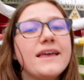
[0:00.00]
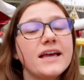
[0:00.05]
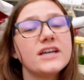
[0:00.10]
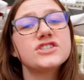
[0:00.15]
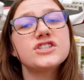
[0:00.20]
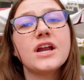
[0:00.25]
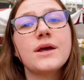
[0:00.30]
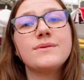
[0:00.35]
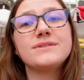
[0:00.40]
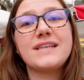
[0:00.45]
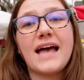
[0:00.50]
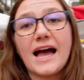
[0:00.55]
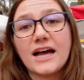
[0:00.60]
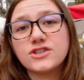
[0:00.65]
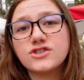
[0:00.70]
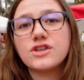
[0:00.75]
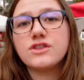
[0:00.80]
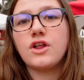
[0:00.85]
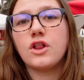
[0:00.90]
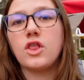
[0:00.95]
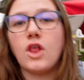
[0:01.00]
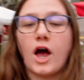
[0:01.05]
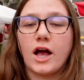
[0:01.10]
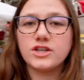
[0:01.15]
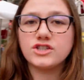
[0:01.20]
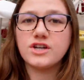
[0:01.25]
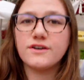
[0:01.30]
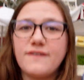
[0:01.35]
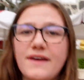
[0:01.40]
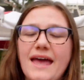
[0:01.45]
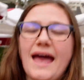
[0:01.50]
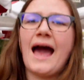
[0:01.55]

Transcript: Yesterday was actually the launch of it,